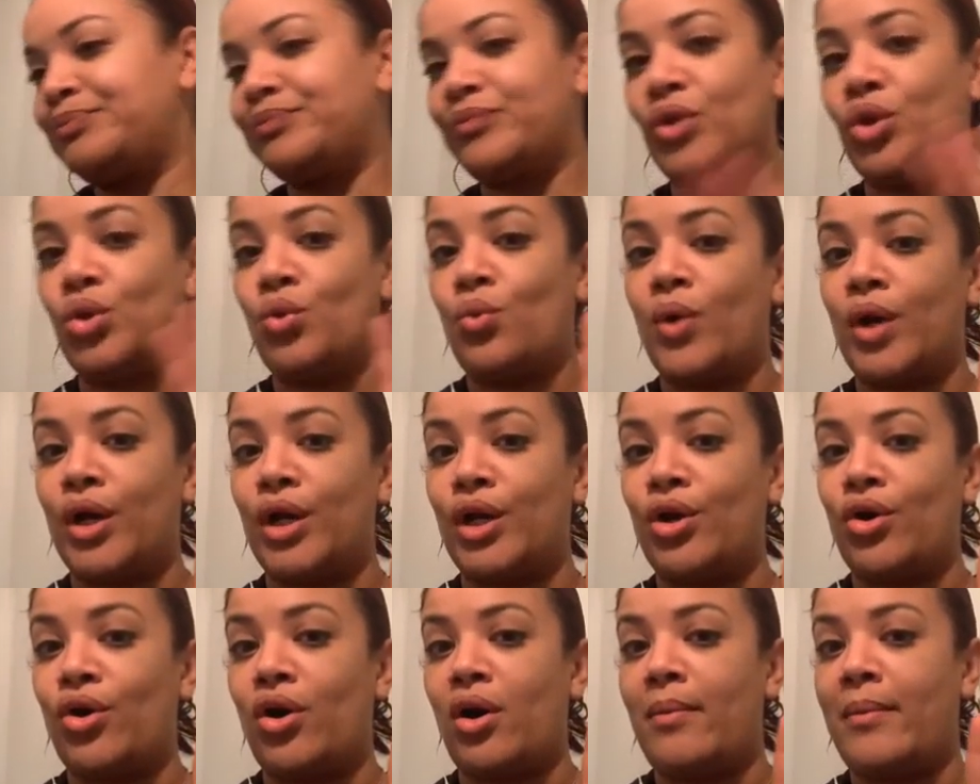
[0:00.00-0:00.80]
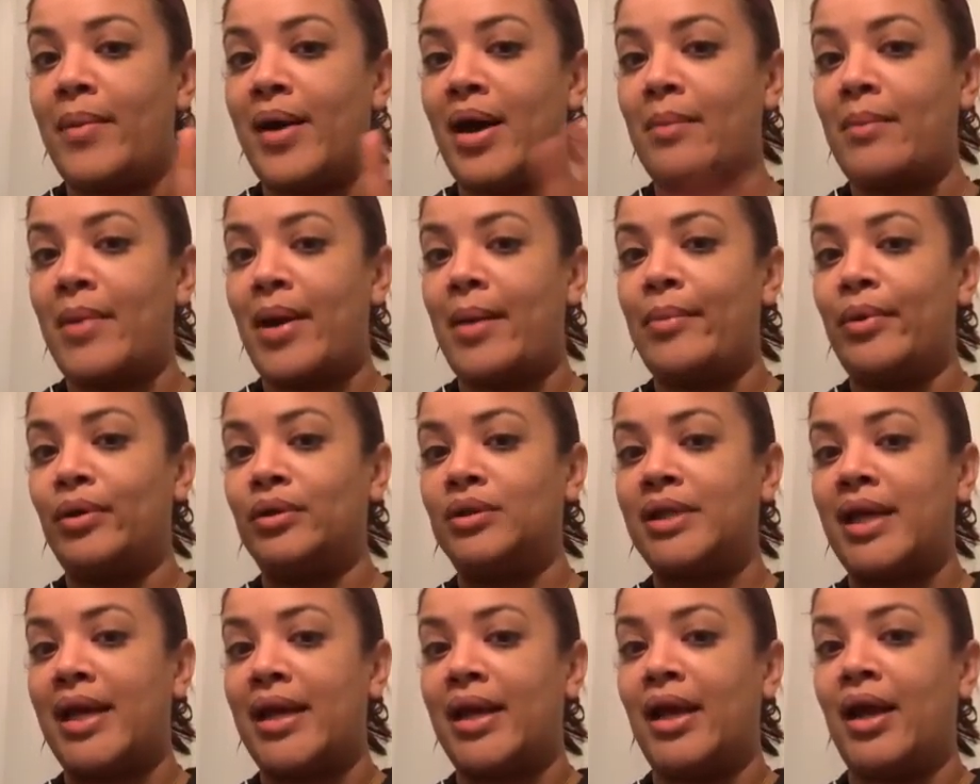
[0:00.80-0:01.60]
You want to know about my
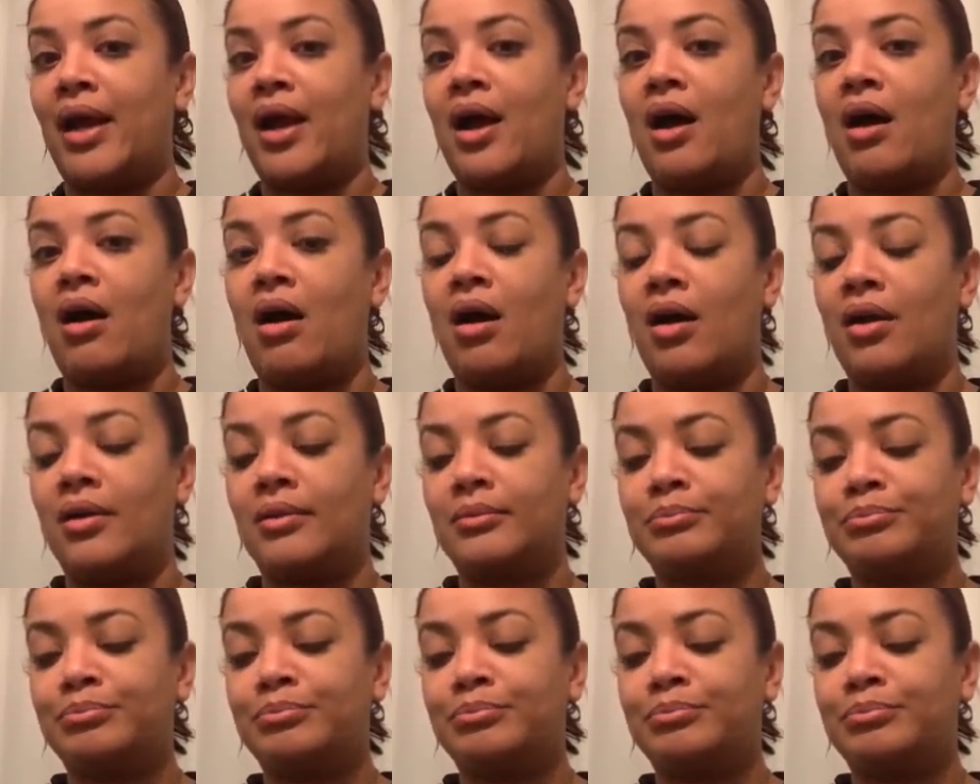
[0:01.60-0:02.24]
Botanica haul.